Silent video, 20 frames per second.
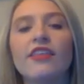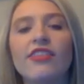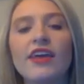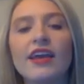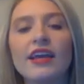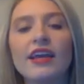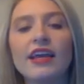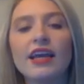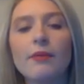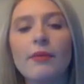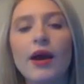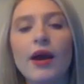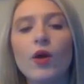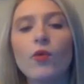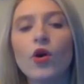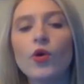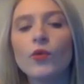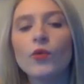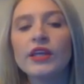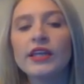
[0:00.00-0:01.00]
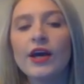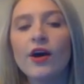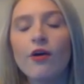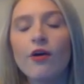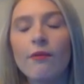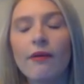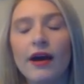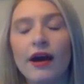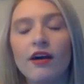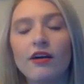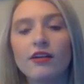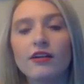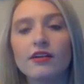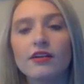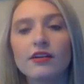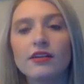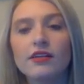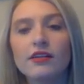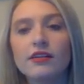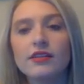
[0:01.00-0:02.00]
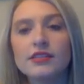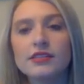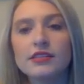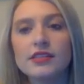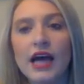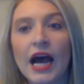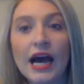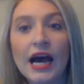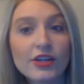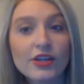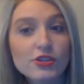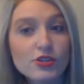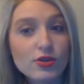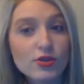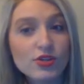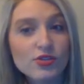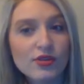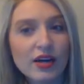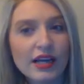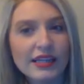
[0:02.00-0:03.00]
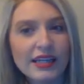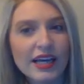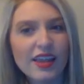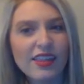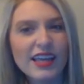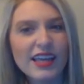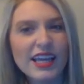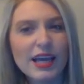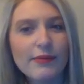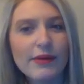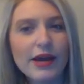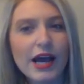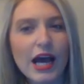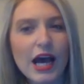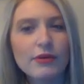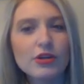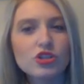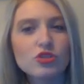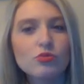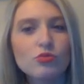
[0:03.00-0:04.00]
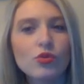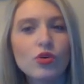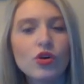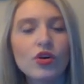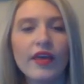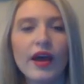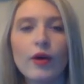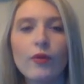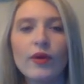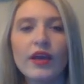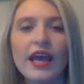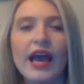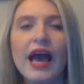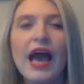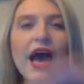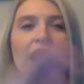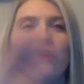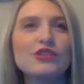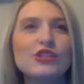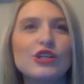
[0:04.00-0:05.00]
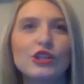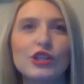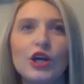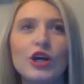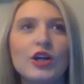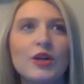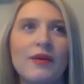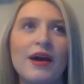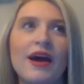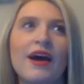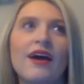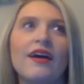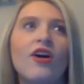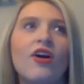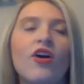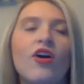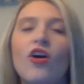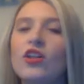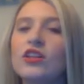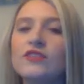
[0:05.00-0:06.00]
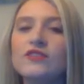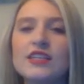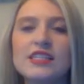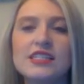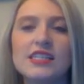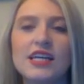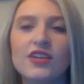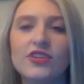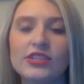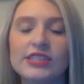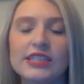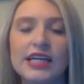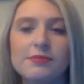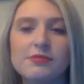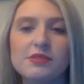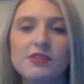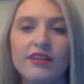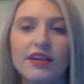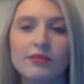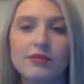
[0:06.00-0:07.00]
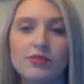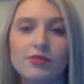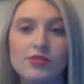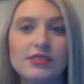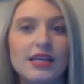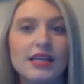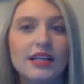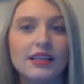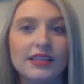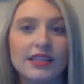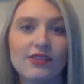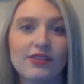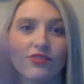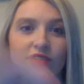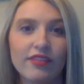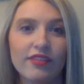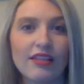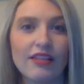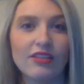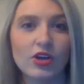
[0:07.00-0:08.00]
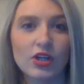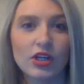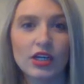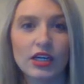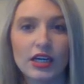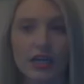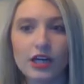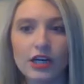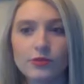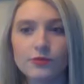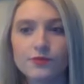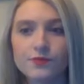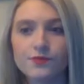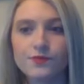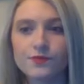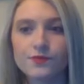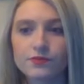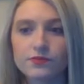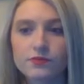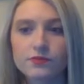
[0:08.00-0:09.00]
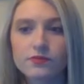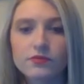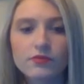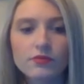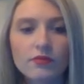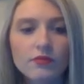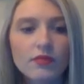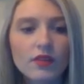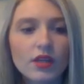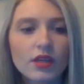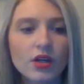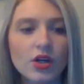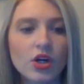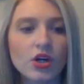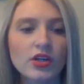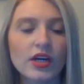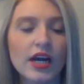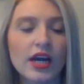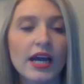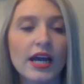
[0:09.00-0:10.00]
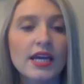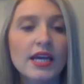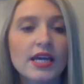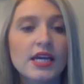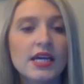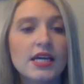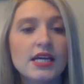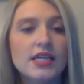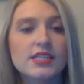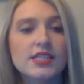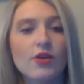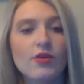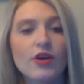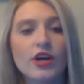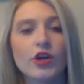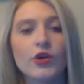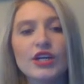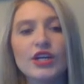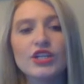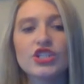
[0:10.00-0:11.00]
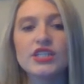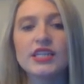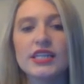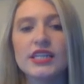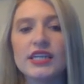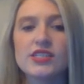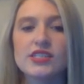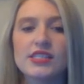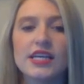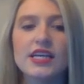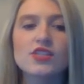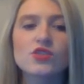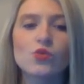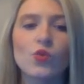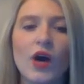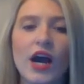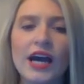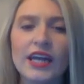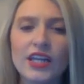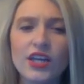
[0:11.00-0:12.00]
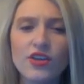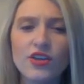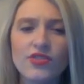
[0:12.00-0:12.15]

think about what we know about dinosaurs right now, think about how much more that we have to learn about all of these other types of animals that lived that long ago. All right. So our question here says, what